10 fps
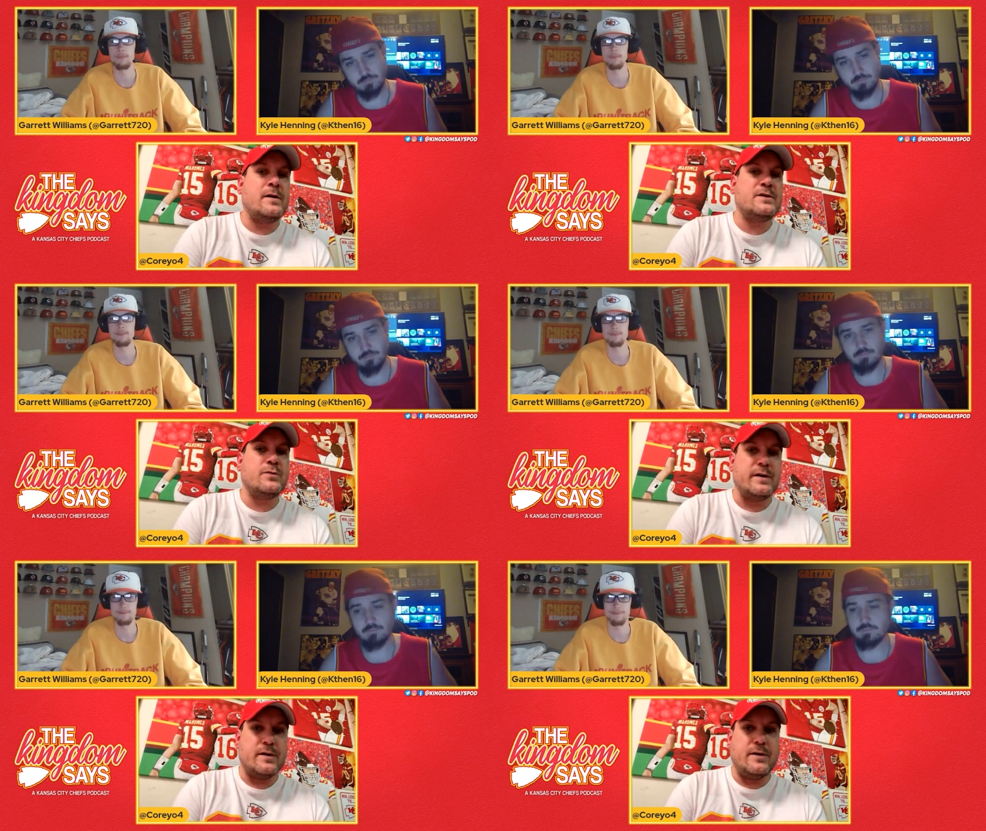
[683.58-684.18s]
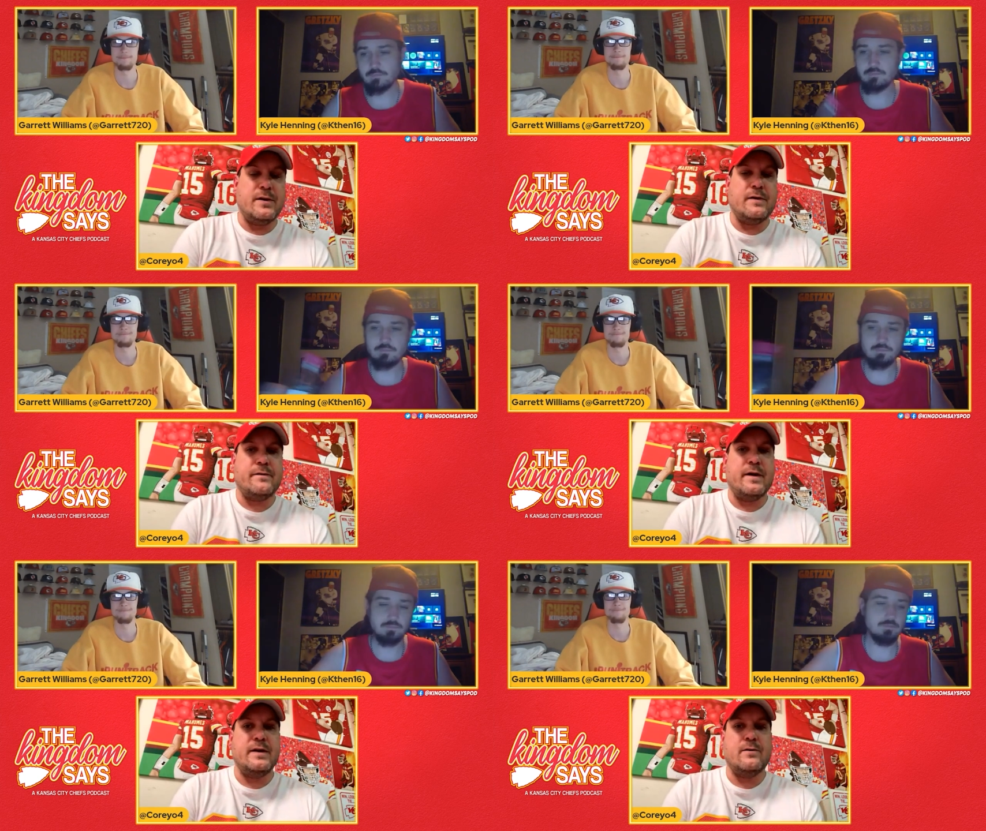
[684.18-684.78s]
Speaker 1: on Twitter. You can
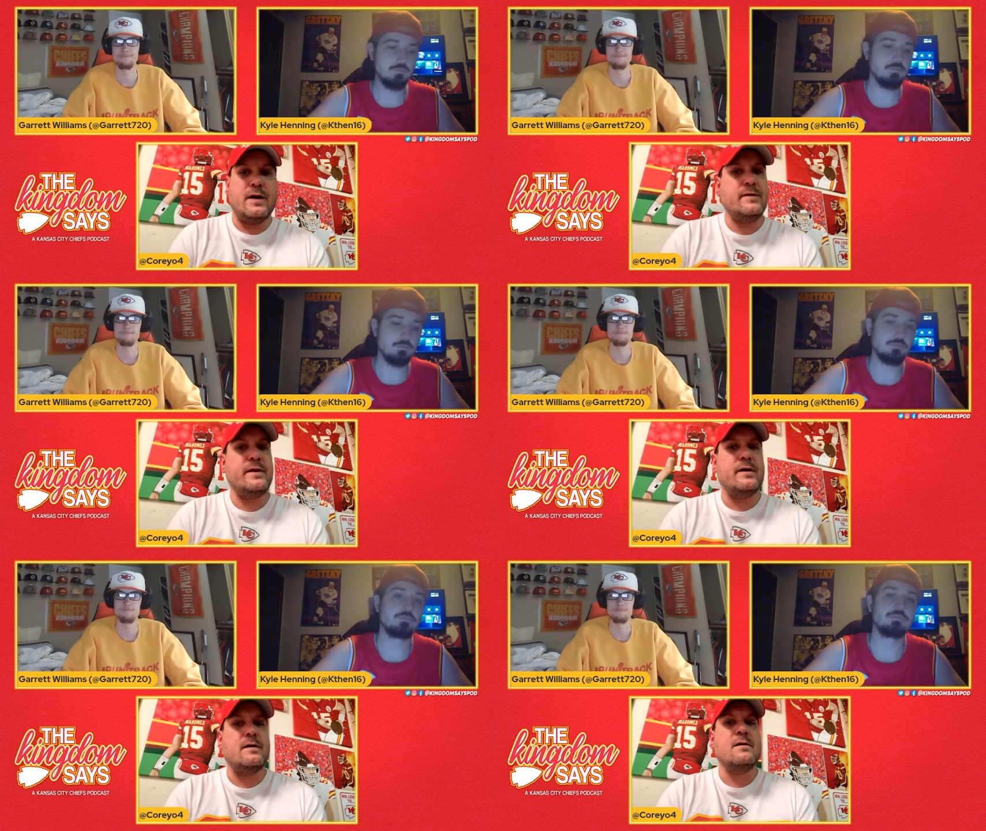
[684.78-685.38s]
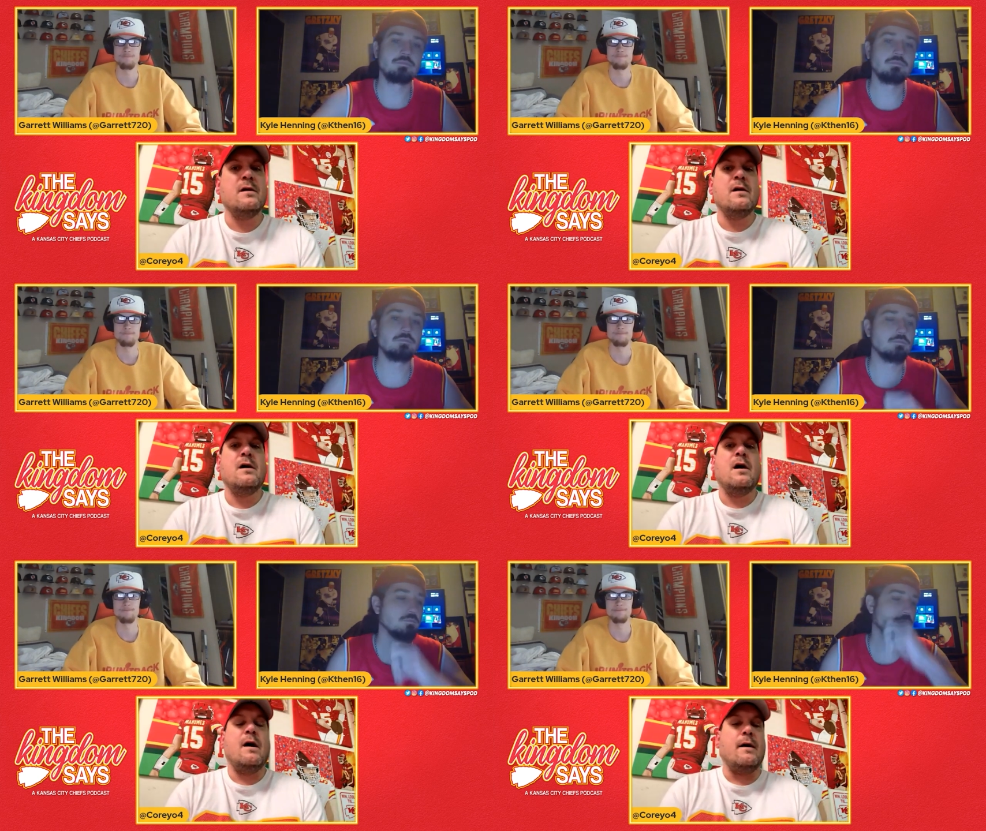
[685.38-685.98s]
find it right there.
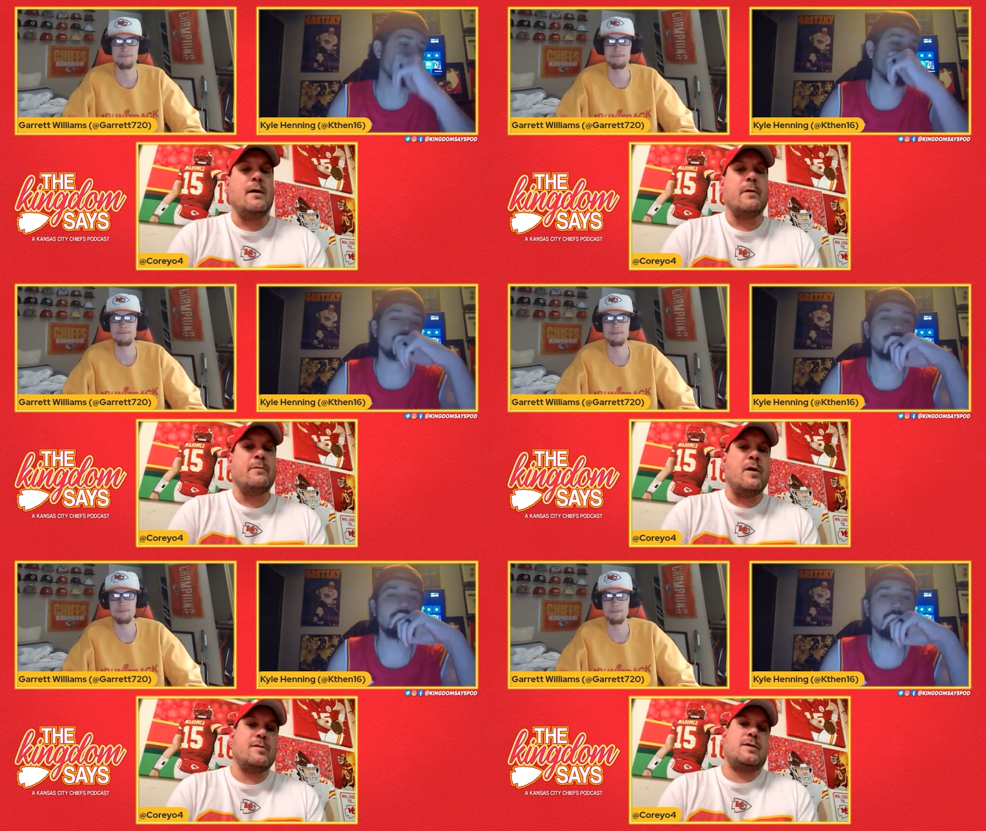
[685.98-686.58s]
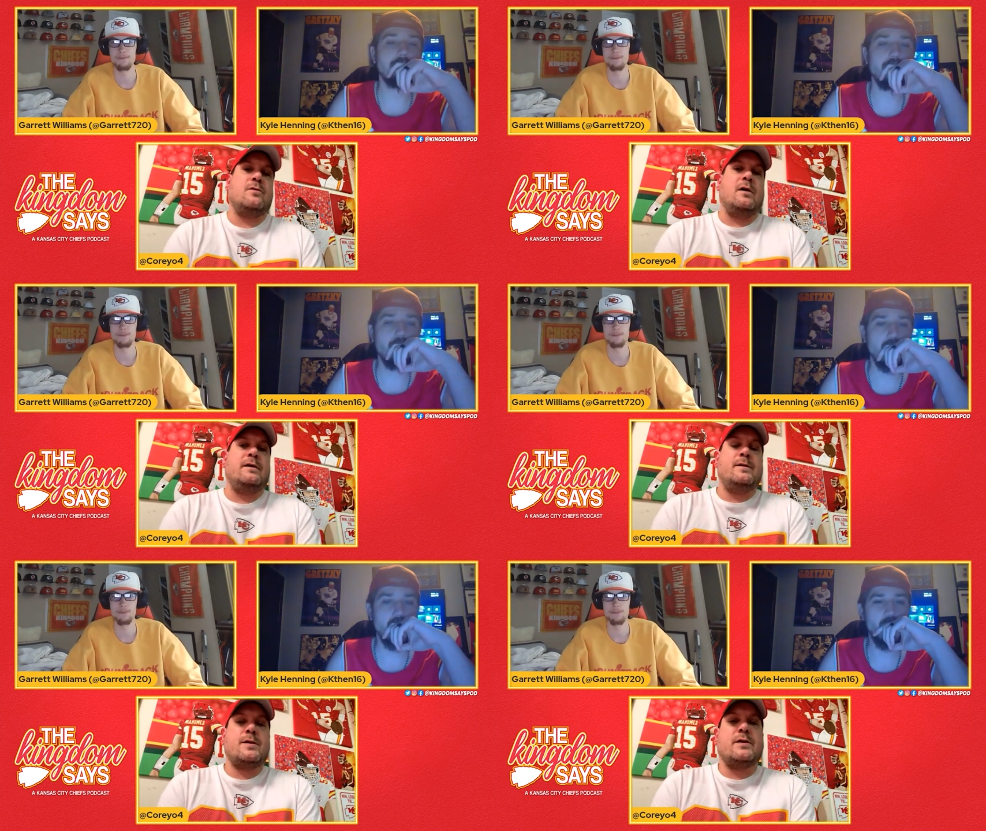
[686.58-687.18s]
I'm also on
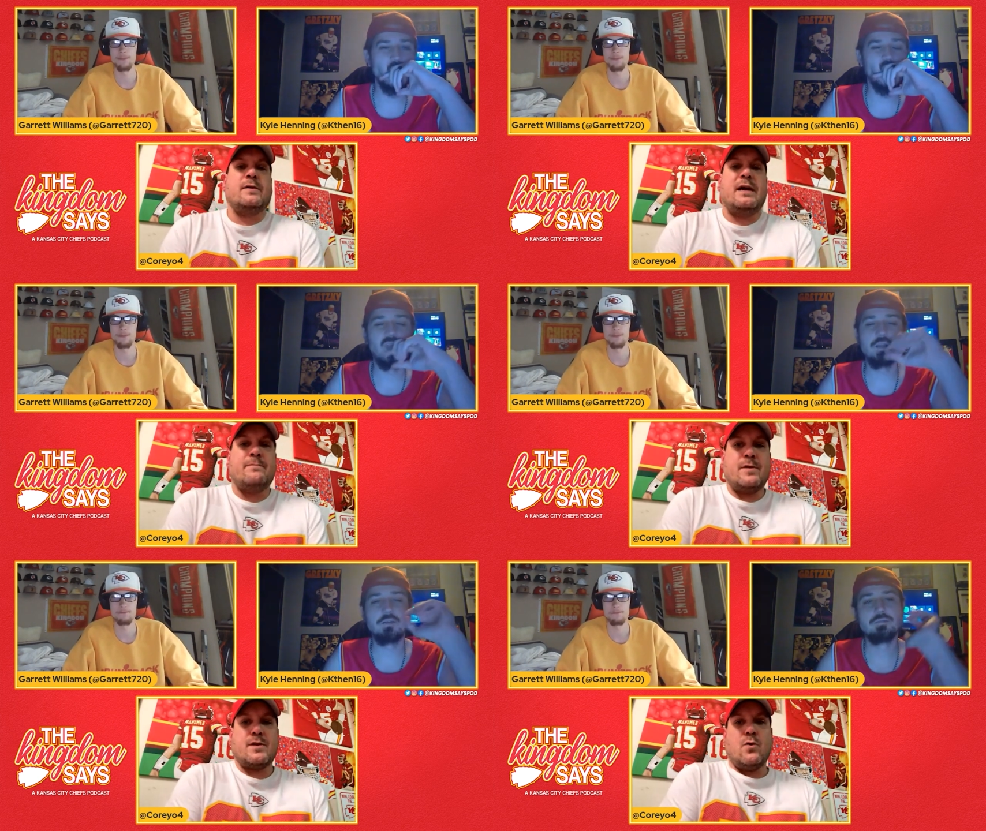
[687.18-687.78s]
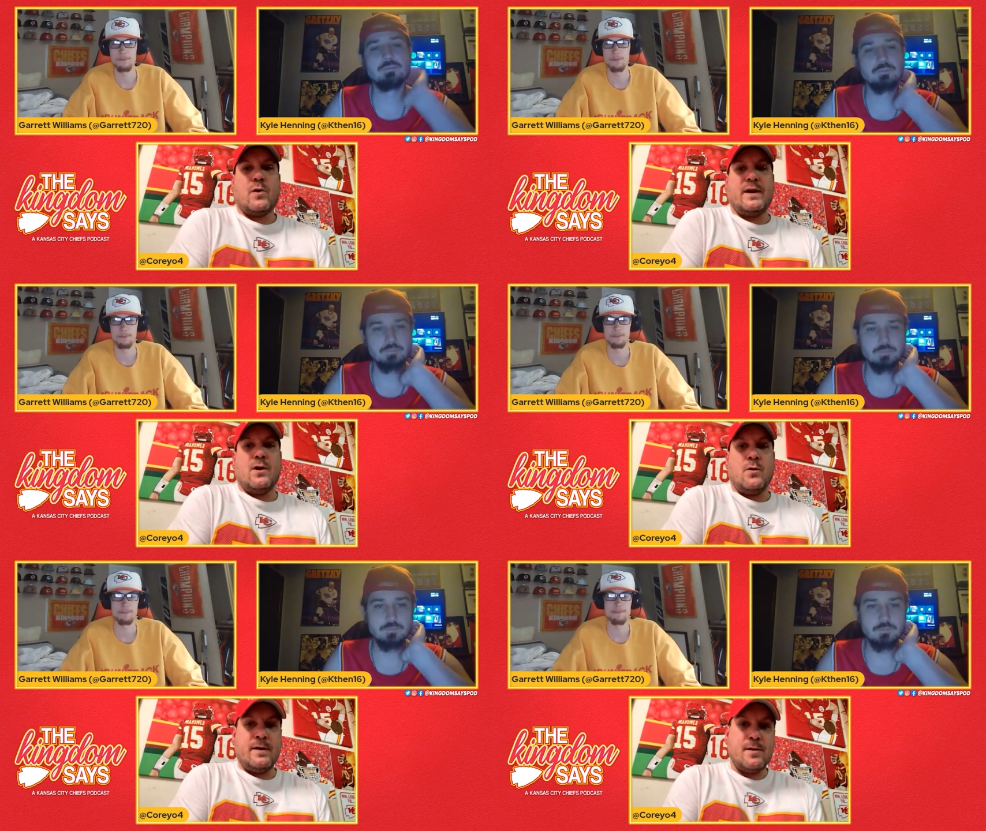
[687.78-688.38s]
Instagram as Corey
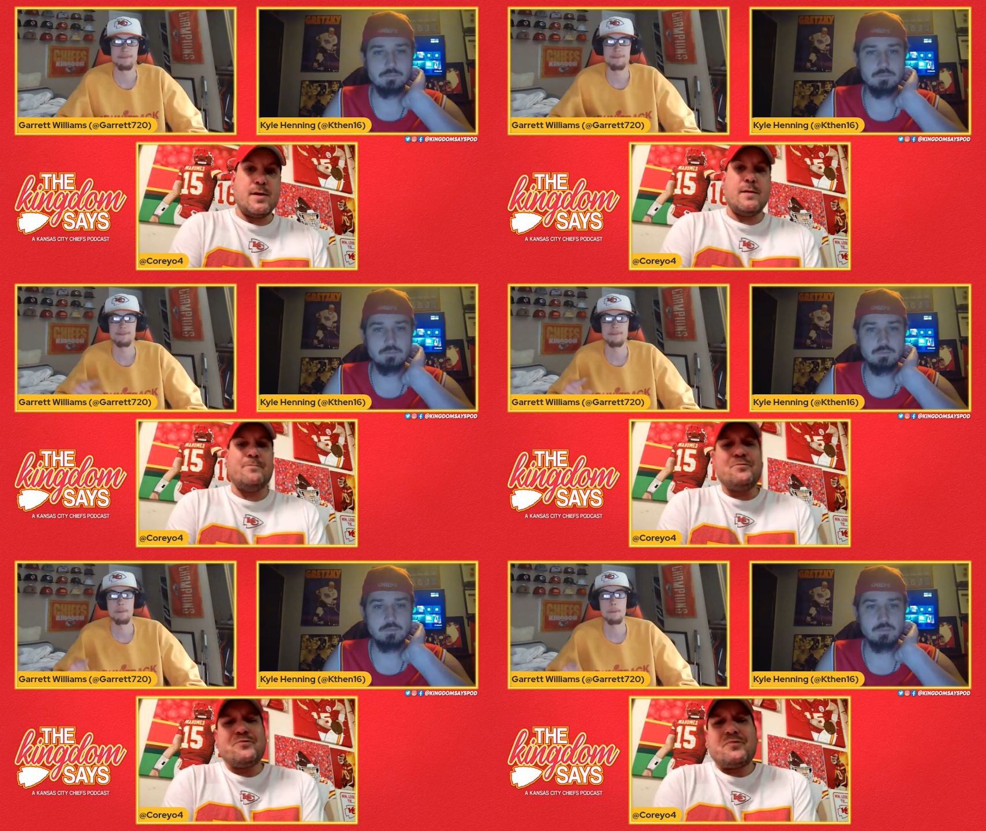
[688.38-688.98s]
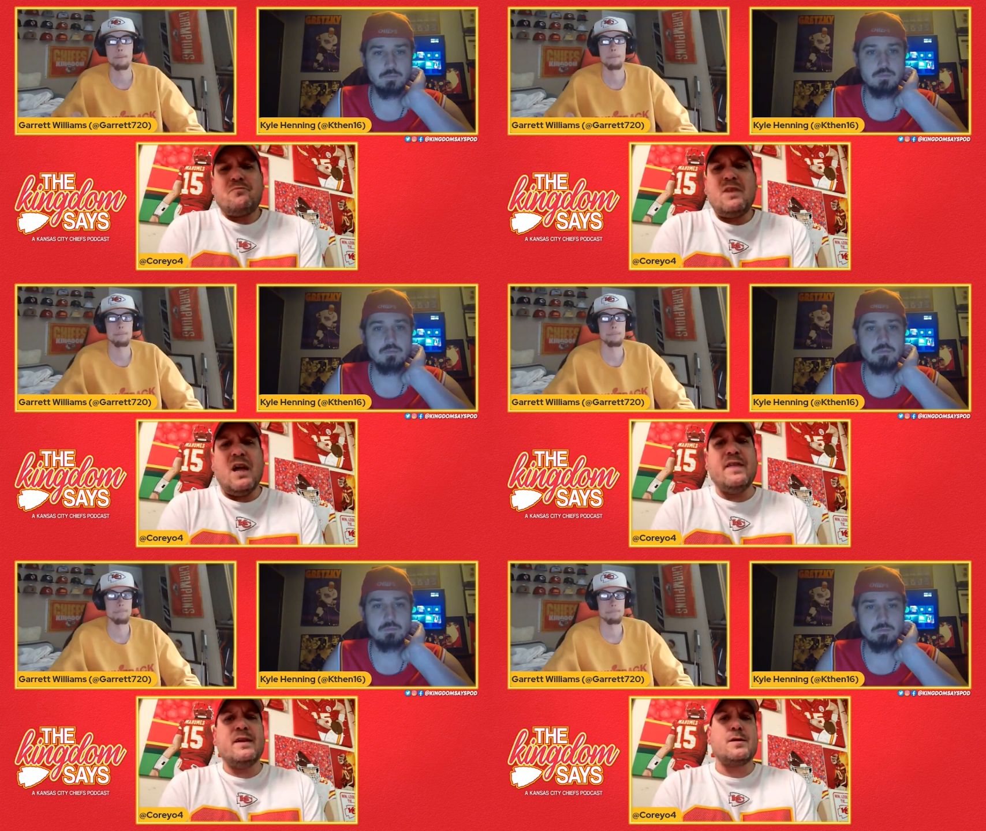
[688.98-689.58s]
Jones. I
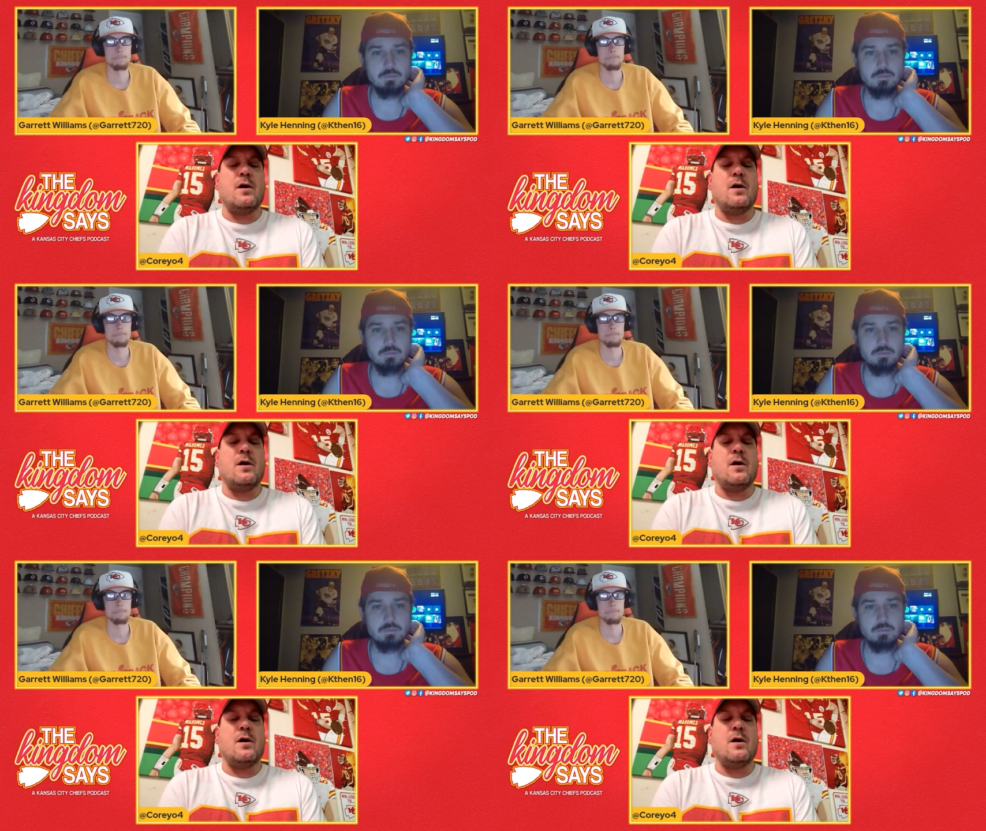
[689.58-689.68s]
think it's